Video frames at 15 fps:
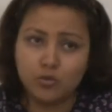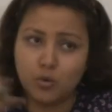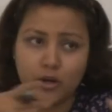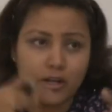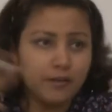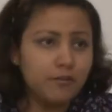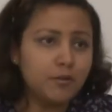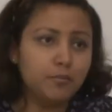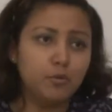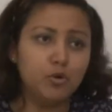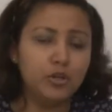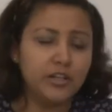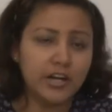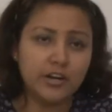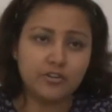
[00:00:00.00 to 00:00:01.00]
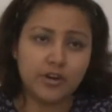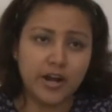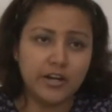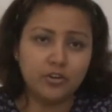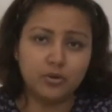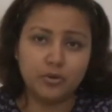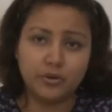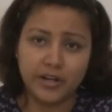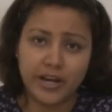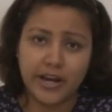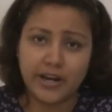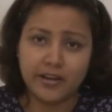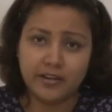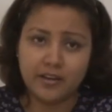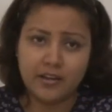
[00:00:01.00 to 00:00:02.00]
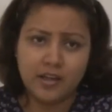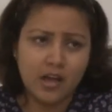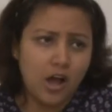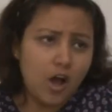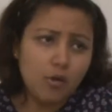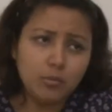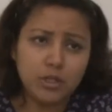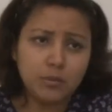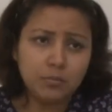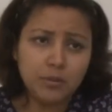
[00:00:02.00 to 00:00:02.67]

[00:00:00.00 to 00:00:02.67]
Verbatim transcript: whatever pool they are trying to create, how many